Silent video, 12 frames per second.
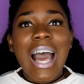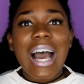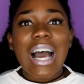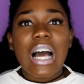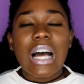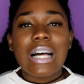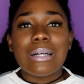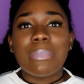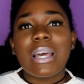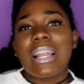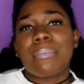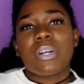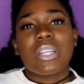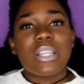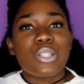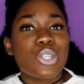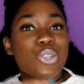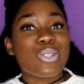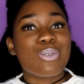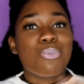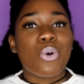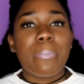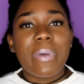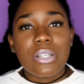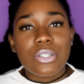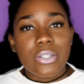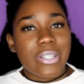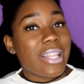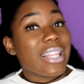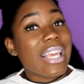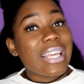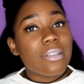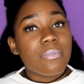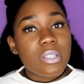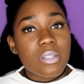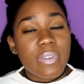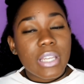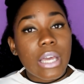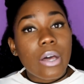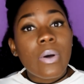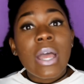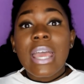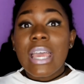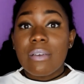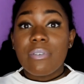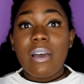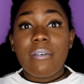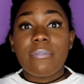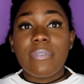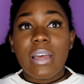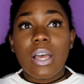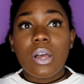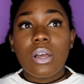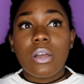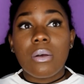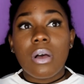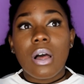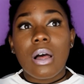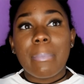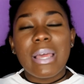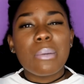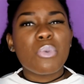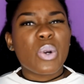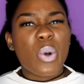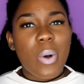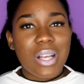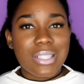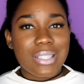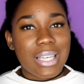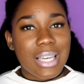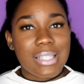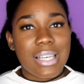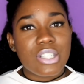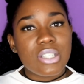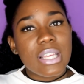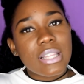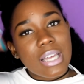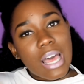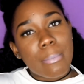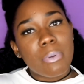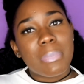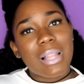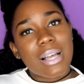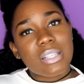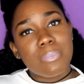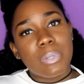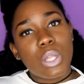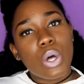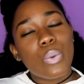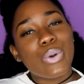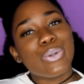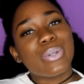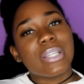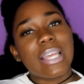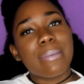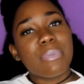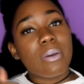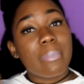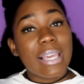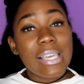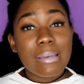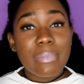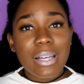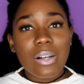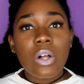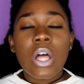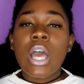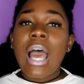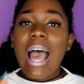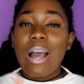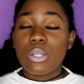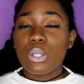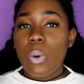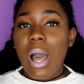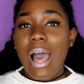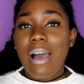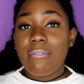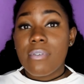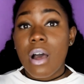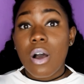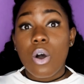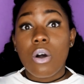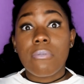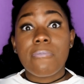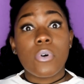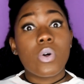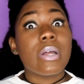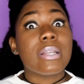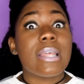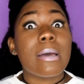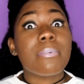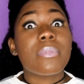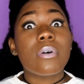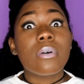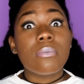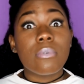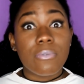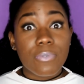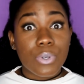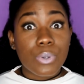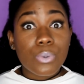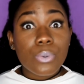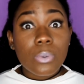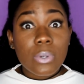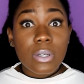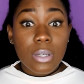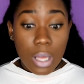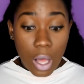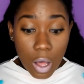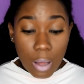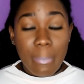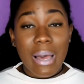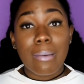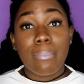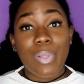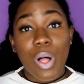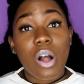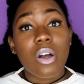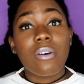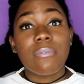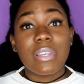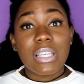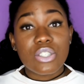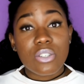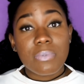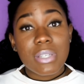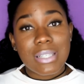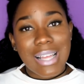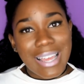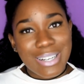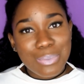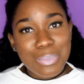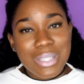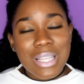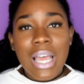And I'm gonna insert some more pictures at the end of this video. If you have any more questions, like I said, just hit the comment box below, or you can hit me on my email. I also have a full in-depth review on my blog of each of these items,